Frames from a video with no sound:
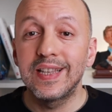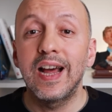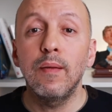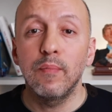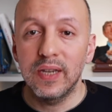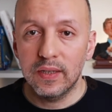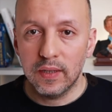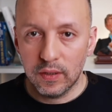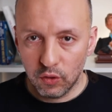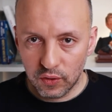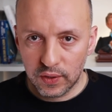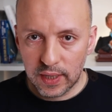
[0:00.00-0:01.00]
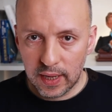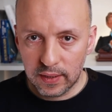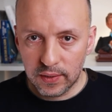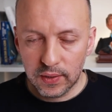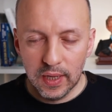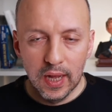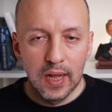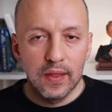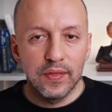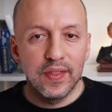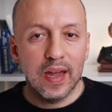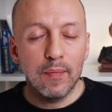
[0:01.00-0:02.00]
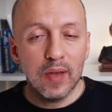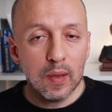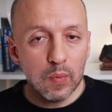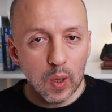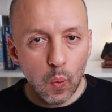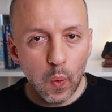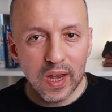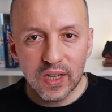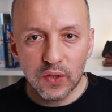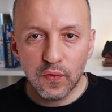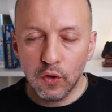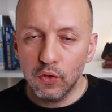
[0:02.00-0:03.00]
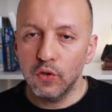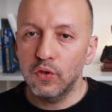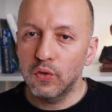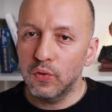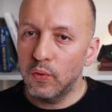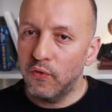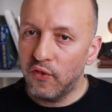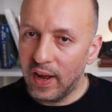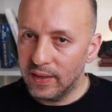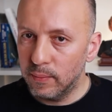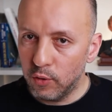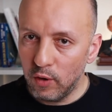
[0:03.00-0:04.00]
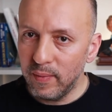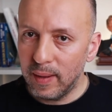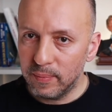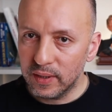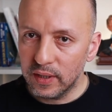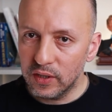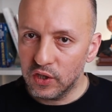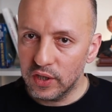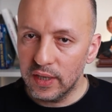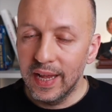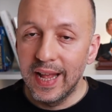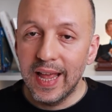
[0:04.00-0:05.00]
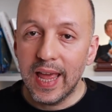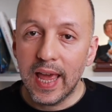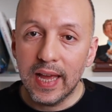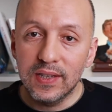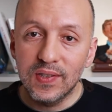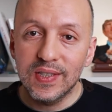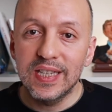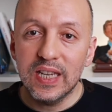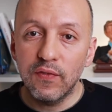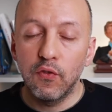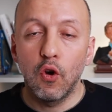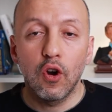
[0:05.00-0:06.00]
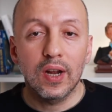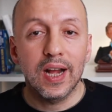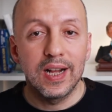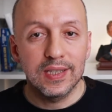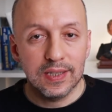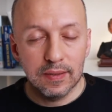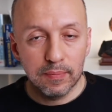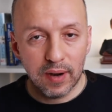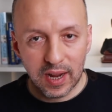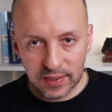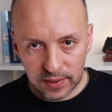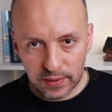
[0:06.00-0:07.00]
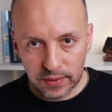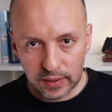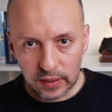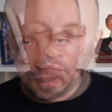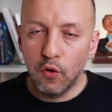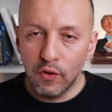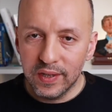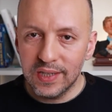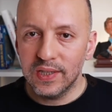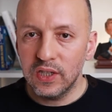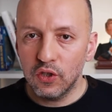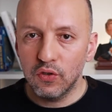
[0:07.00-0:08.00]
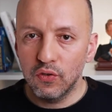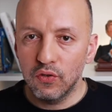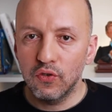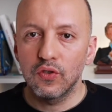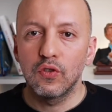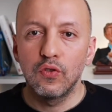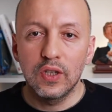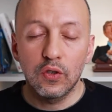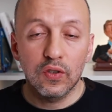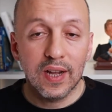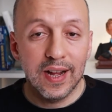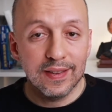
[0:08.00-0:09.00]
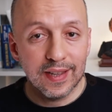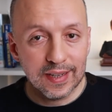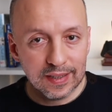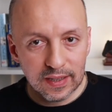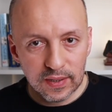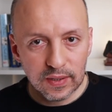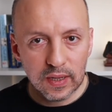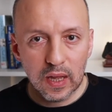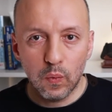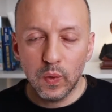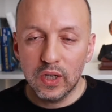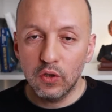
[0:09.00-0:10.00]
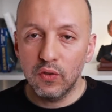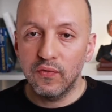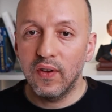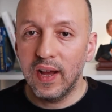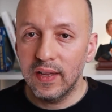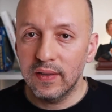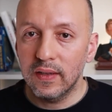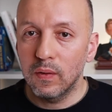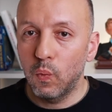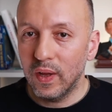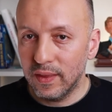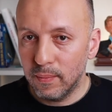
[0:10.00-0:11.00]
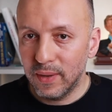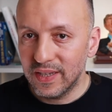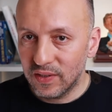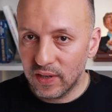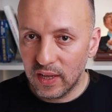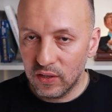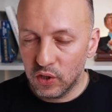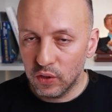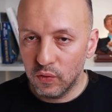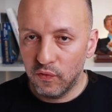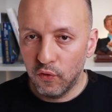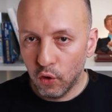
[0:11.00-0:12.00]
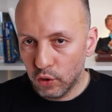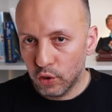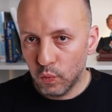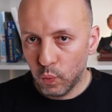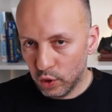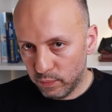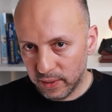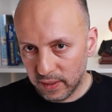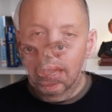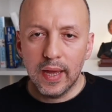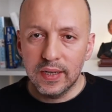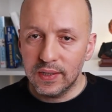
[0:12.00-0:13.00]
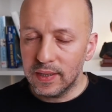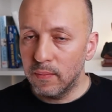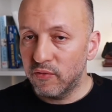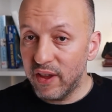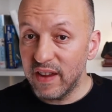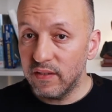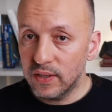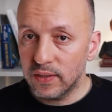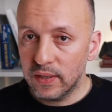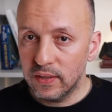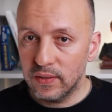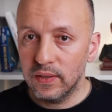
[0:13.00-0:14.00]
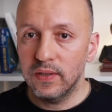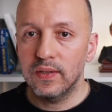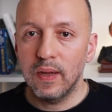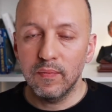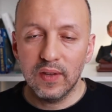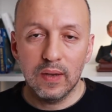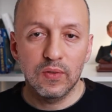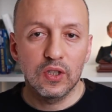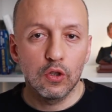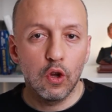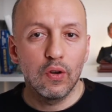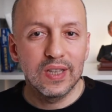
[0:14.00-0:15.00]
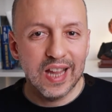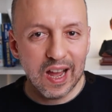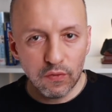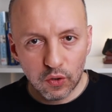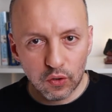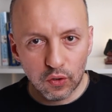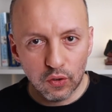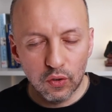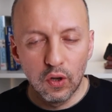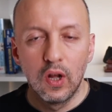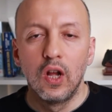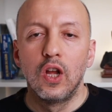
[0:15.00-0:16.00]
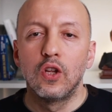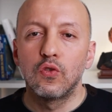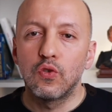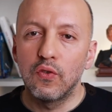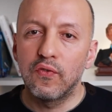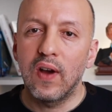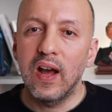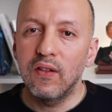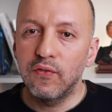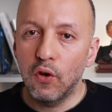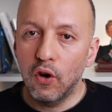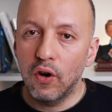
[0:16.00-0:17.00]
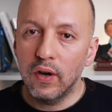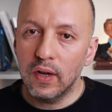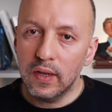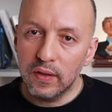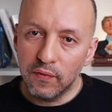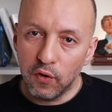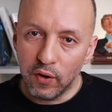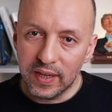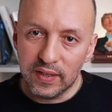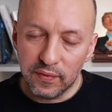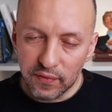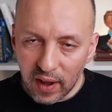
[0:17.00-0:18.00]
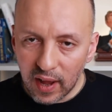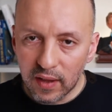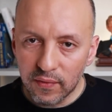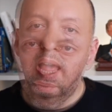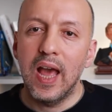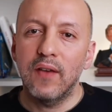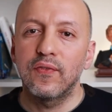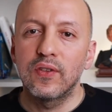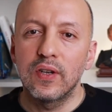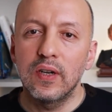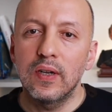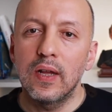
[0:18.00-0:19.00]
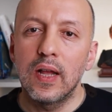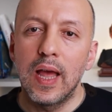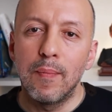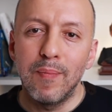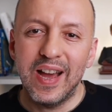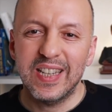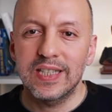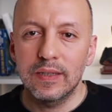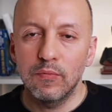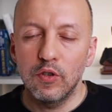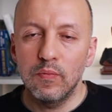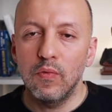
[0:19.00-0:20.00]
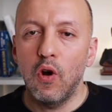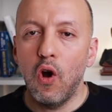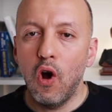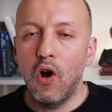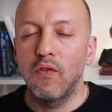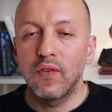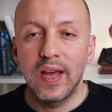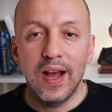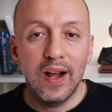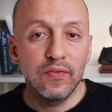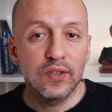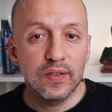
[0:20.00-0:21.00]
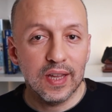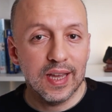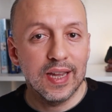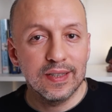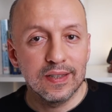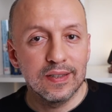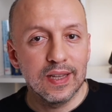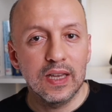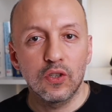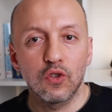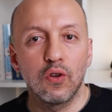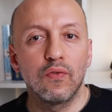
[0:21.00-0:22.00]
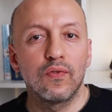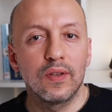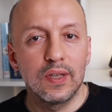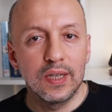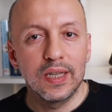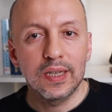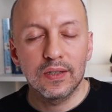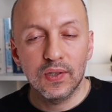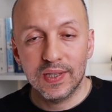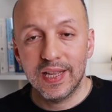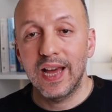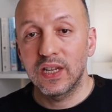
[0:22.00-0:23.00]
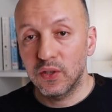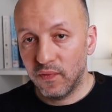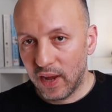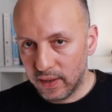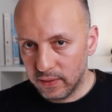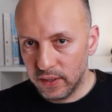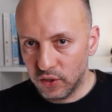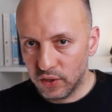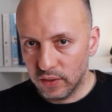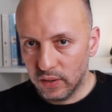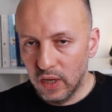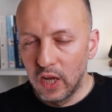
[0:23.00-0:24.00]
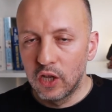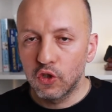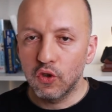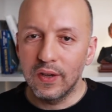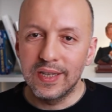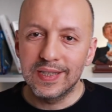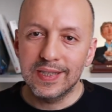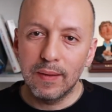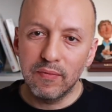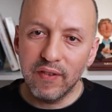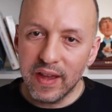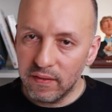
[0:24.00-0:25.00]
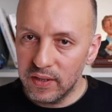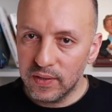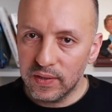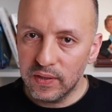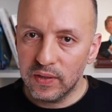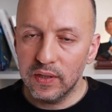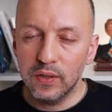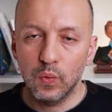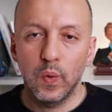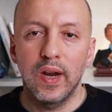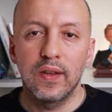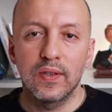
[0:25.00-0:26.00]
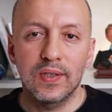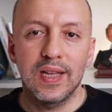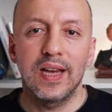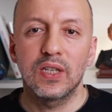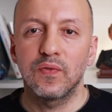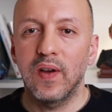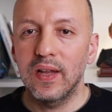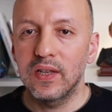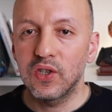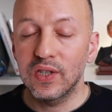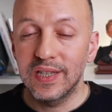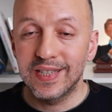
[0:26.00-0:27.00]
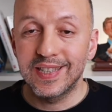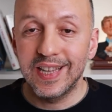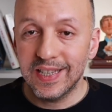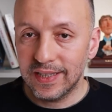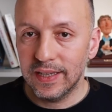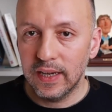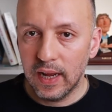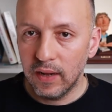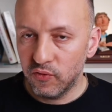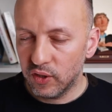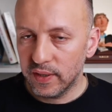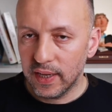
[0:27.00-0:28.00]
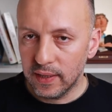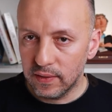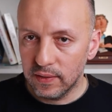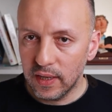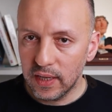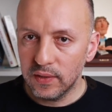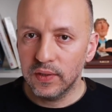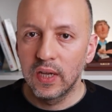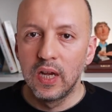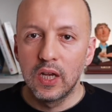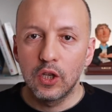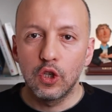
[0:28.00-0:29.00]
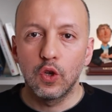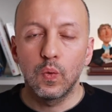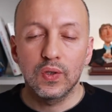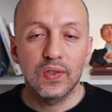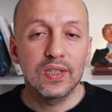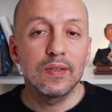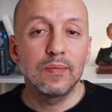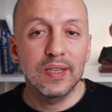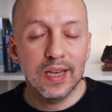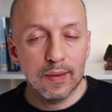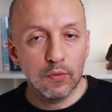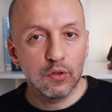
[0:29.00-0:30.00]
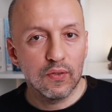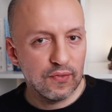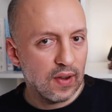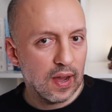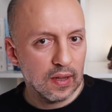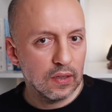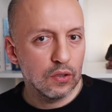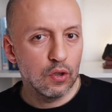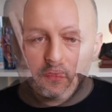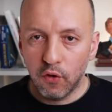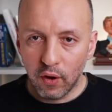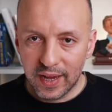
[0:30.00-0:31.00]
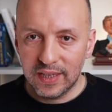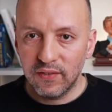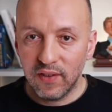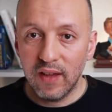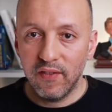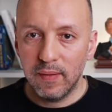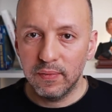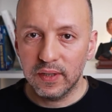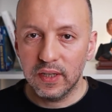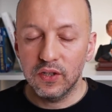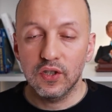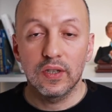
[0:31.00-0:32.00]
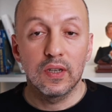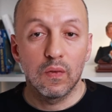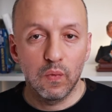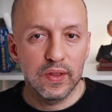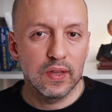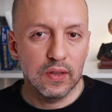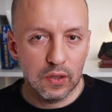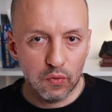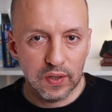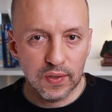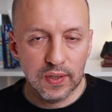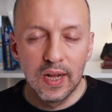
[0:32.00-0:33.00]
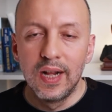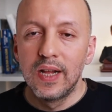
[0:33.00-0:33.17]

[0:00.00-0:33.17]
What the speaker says: not maintain your status? There may be ways for you to file the PERM application and seek for consular processing. For these issues, you need to contact us and we need to find what the best strategy for you would be. And in some rare instances, sometimes the law allows you to file for the 485 after a maximum of 180 days of legal status violation. So in some rare instances where the status violation is less than 180 days, you will still be able to file your 485 application within the US.